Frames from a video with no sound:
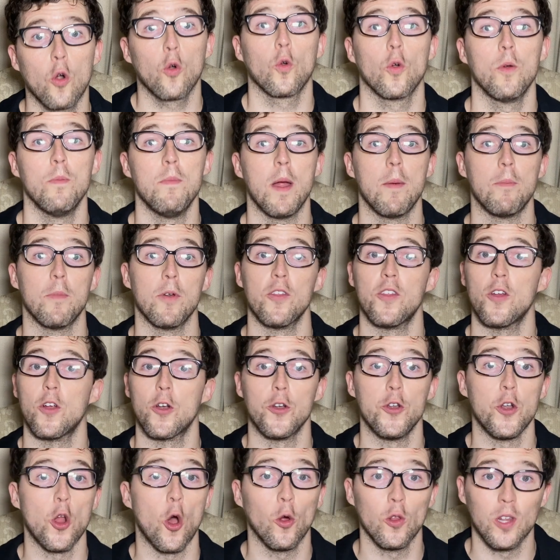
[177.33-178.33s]
Remember, there are
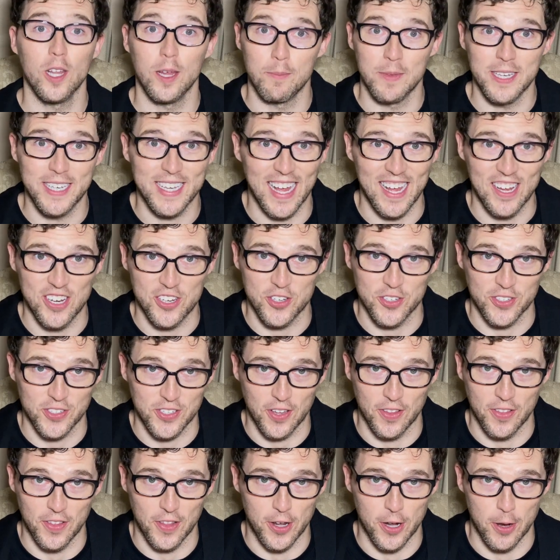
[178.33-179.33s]
no limitations
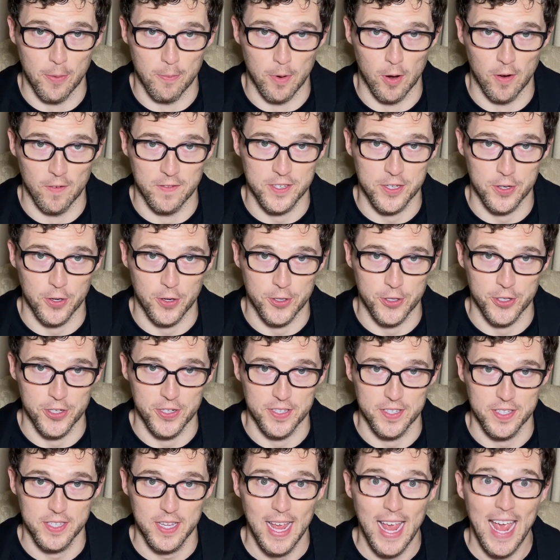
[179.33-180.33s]
on the number of
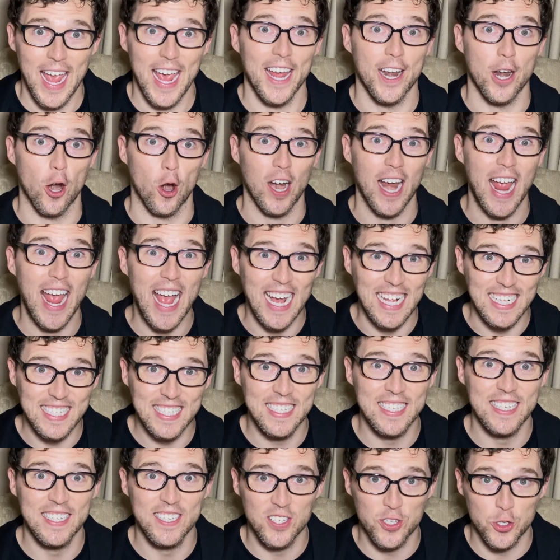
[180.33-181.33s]
searches, and our
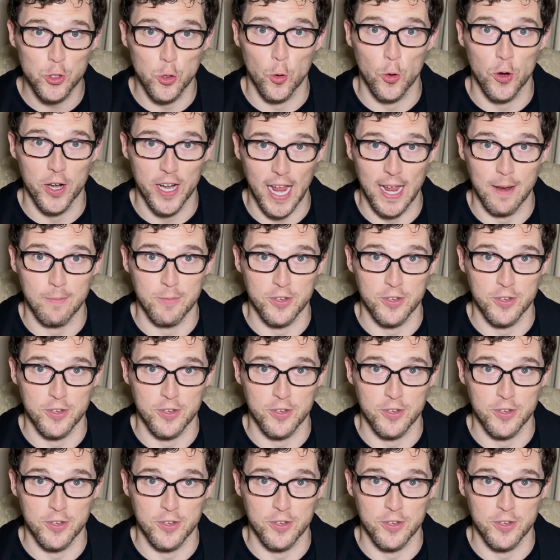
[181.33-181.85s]
Etsy store name